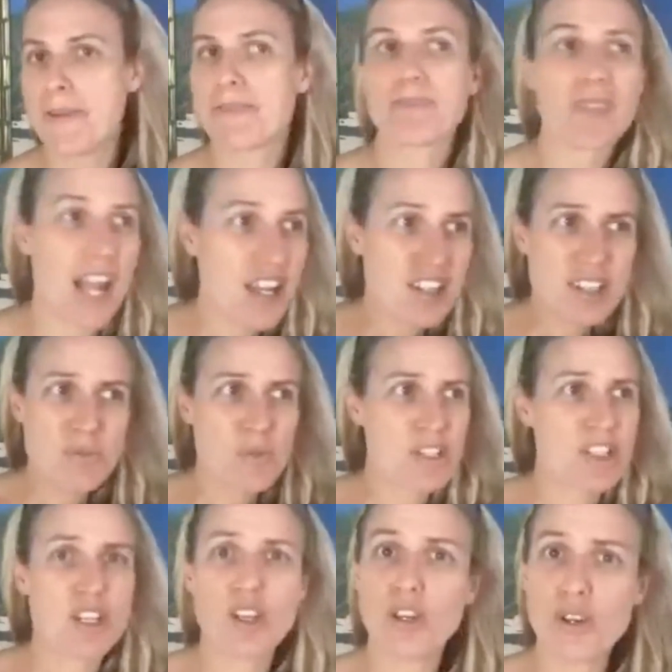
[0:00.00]
I just
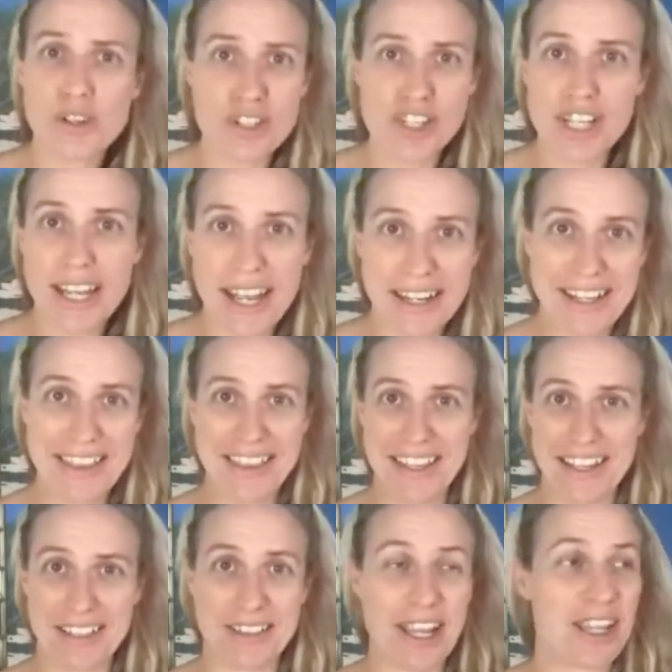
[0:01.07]
wasn't launching
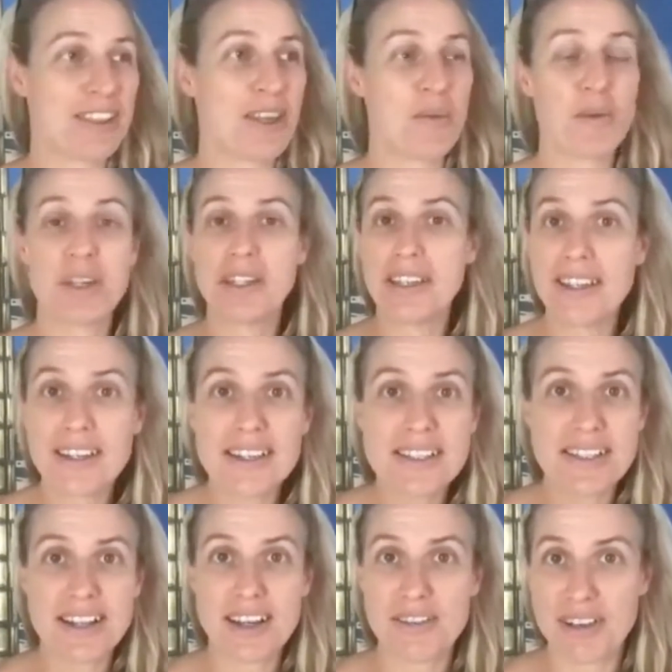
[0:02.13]
anything. Like, there were years
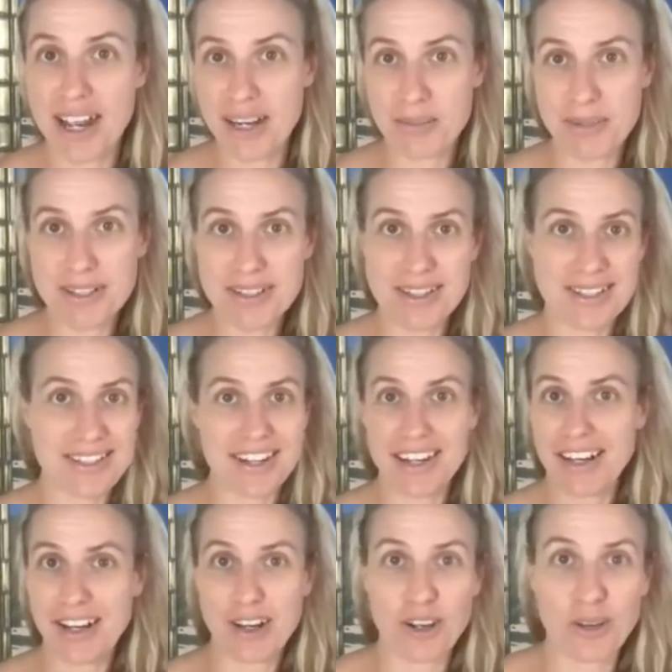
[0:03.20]
that I ran a business and I
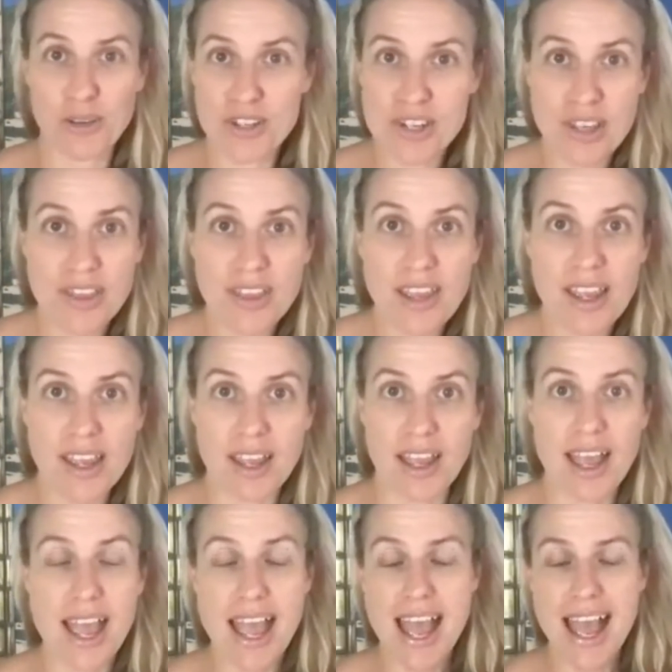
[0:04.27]
didn't launch a
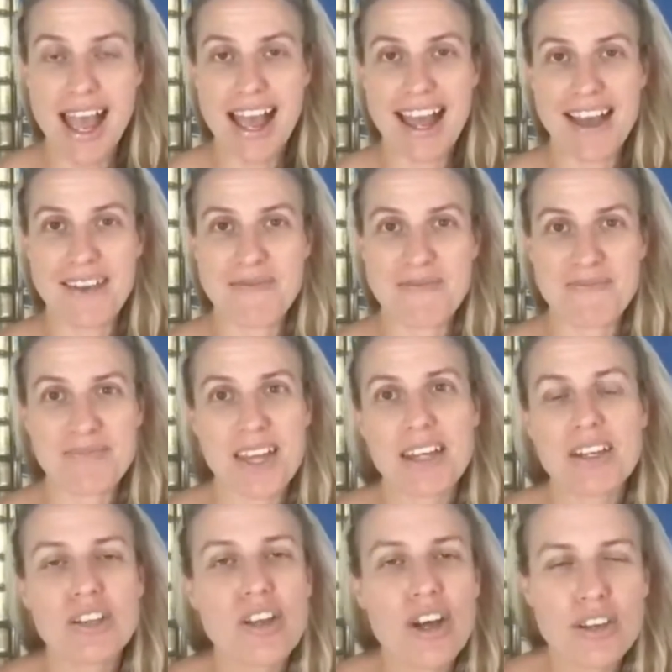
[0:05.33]
thing. And
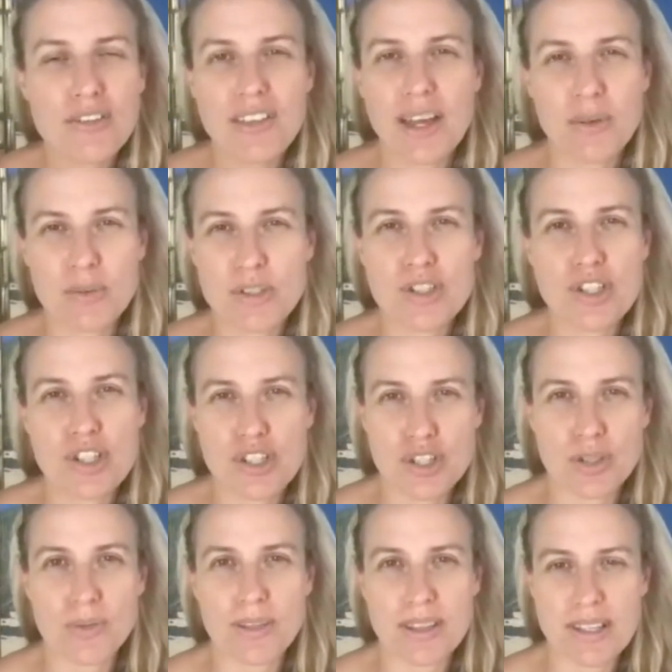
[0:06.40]
a lot of that was to
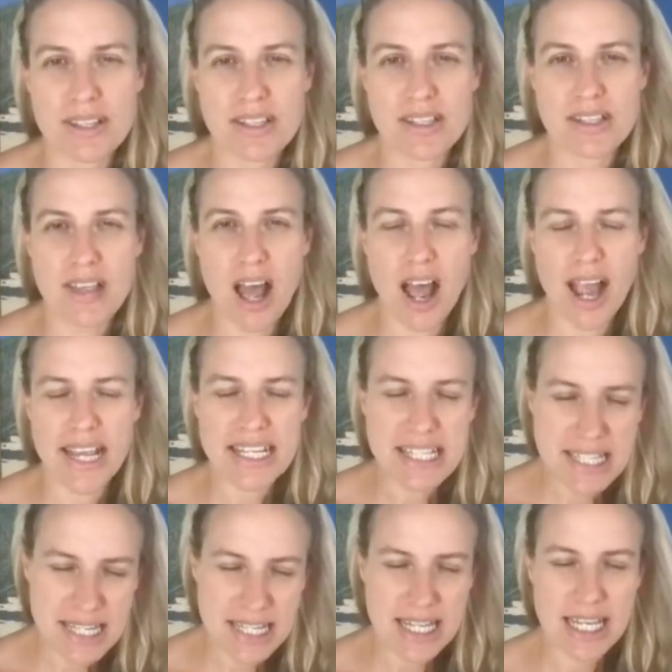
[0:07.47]
do with this
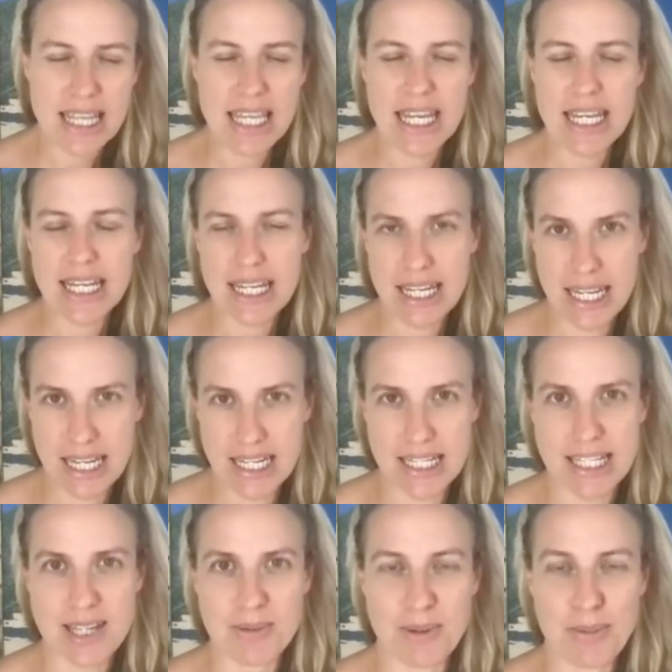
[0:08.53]
idea that it needed
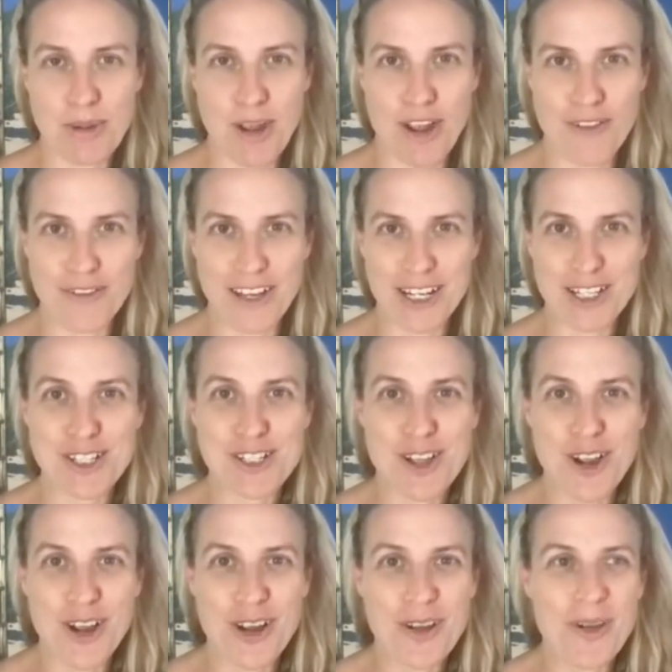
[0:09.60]
to be perfect.
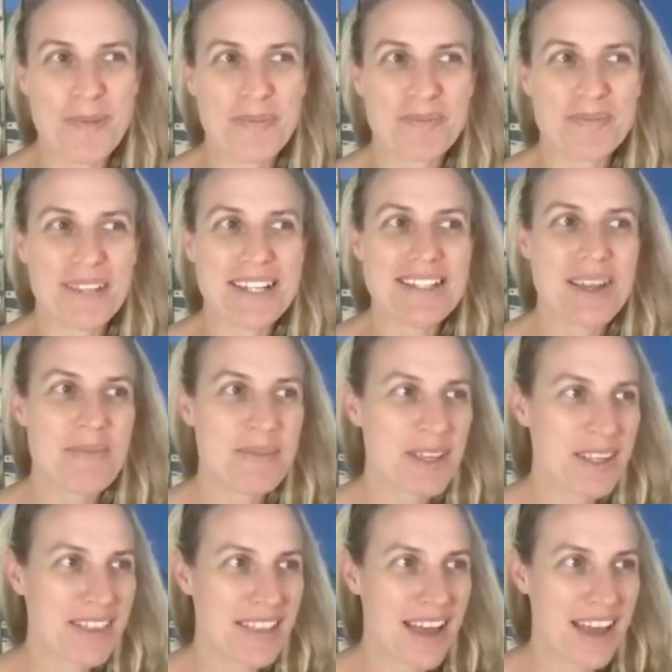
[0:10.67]
So
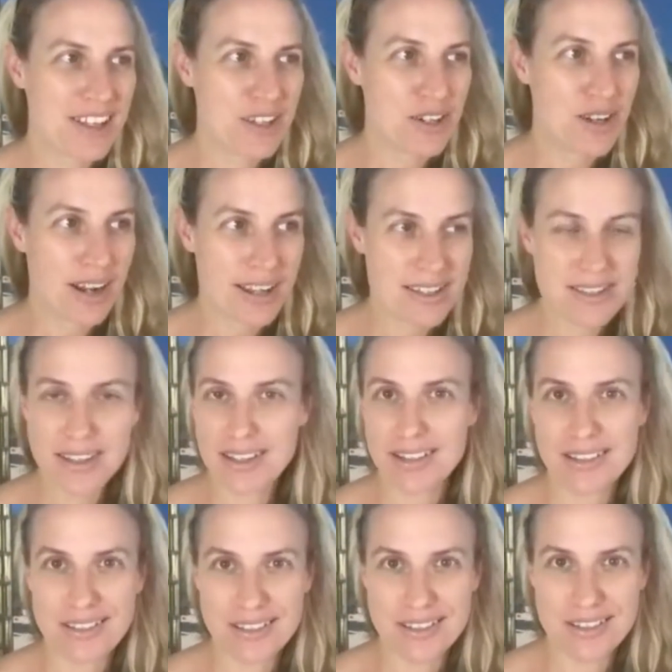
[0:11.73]
something that you guys
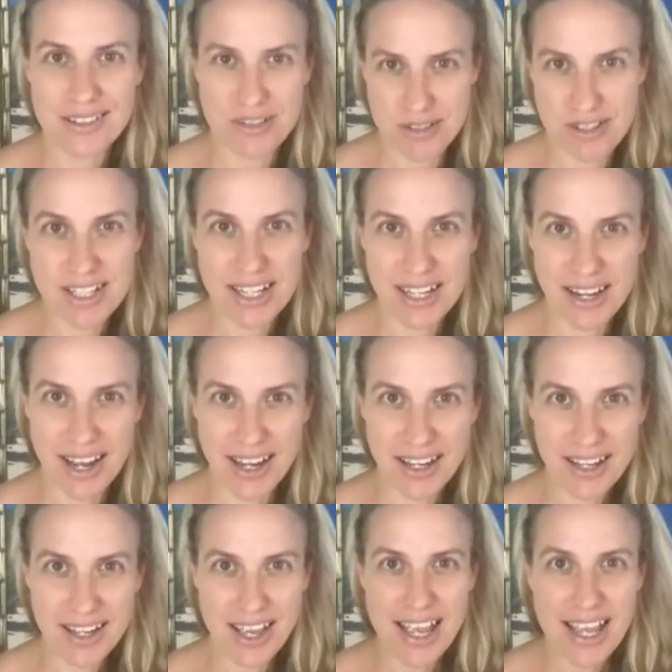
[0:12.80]
could do
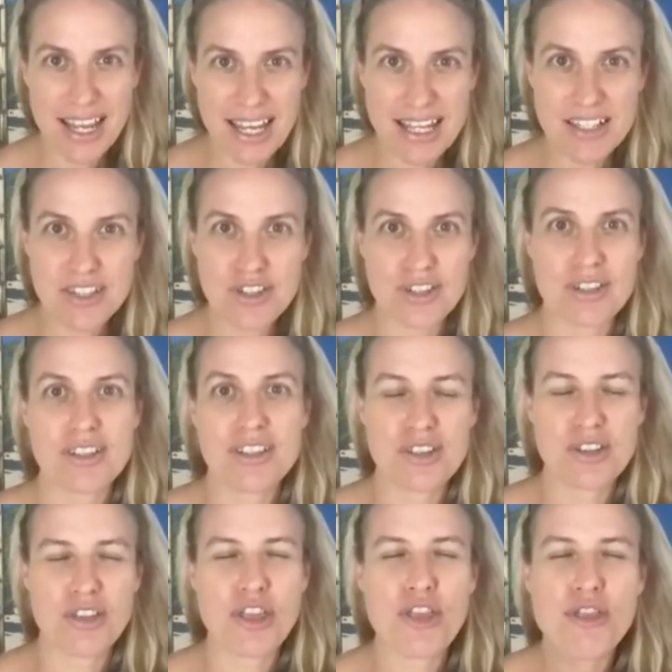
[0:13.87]
today is just
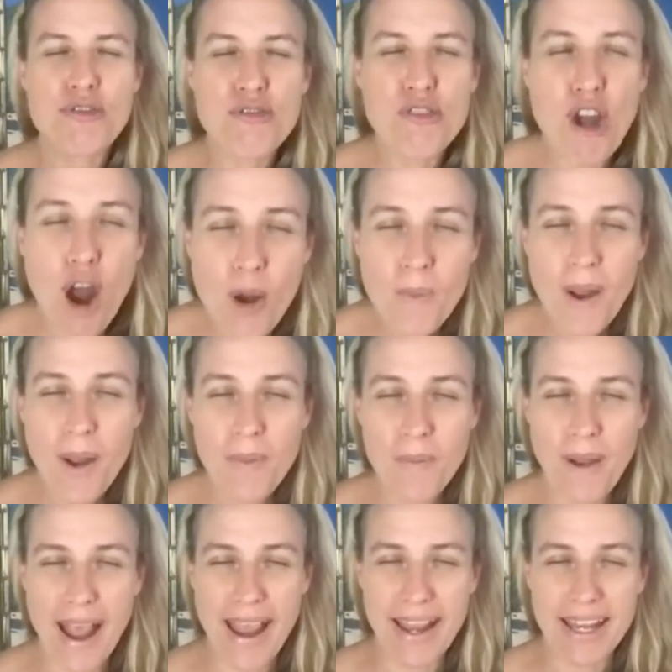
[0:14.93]
to throw
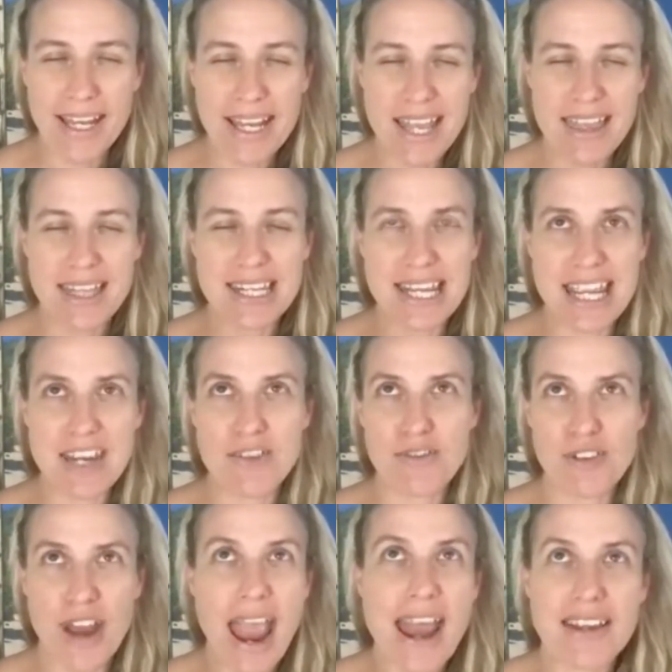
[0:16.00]
away the need
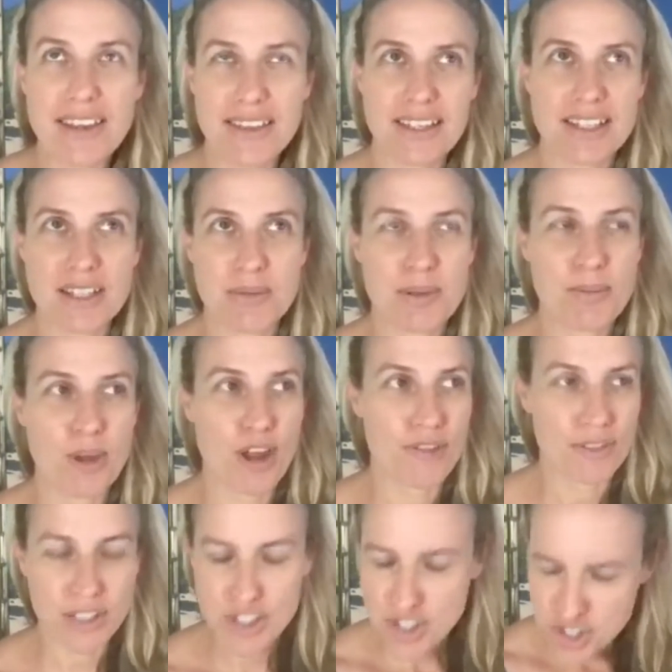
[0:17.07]
for anything to be
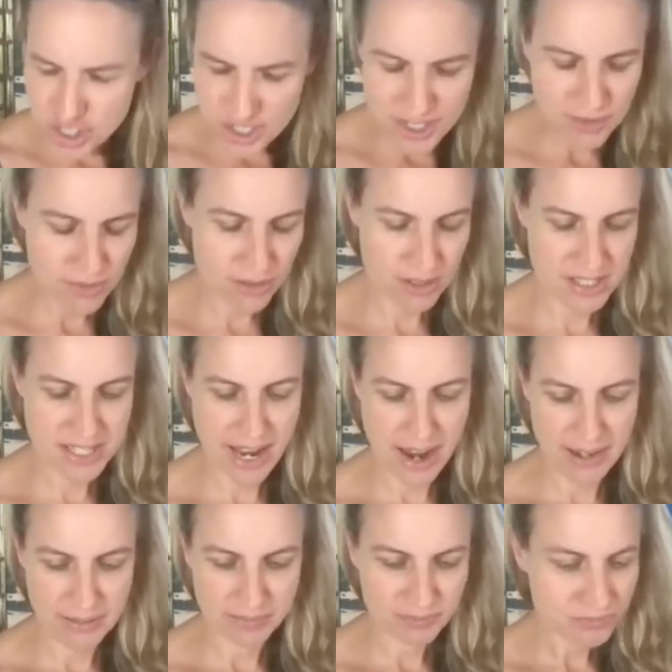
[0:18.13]
perfect just for a
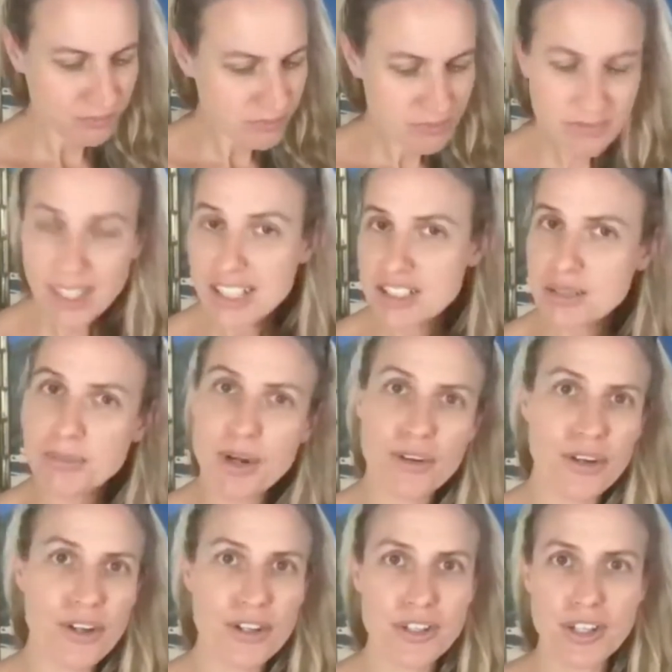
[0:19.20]
day.
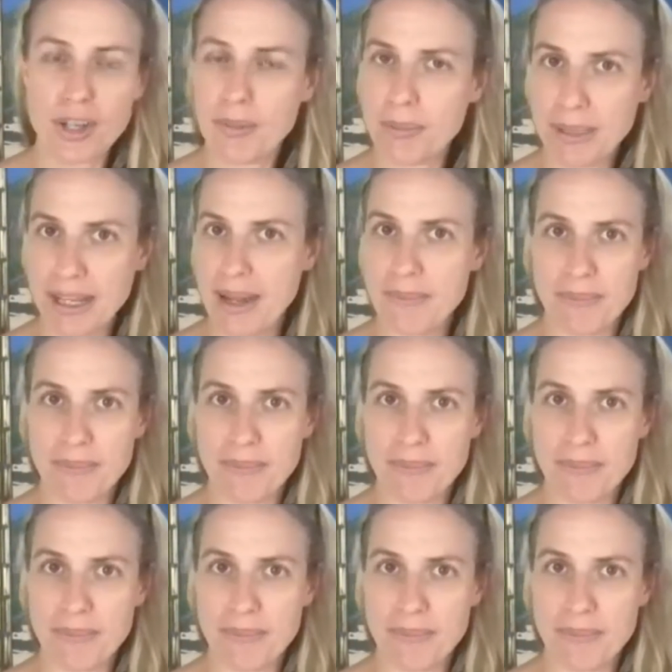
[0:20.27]
Tomorrow you can pick up